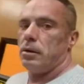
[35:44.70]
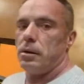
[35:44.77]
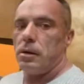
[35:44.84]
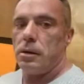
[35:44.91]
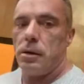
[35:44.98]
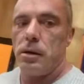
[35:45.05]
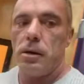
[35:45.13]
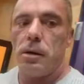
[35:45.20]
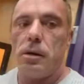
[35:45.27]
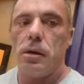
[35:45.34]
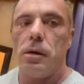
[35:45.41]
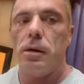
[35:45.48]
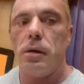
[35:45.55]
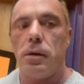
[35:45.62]

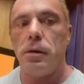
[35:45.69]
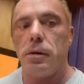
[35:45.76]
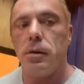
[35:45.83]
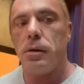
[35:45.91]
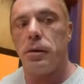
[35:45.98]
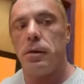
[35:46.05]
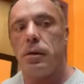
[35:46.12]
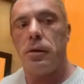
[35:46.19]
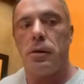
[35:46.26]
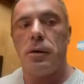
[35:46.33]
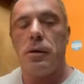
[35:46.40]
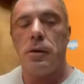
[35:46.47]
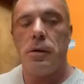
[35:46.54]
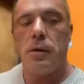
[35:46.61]

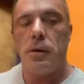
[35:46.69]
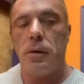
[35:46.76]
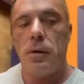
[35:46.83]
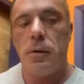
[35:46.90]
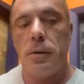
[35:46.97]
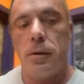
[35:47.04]
This person isn't speaking.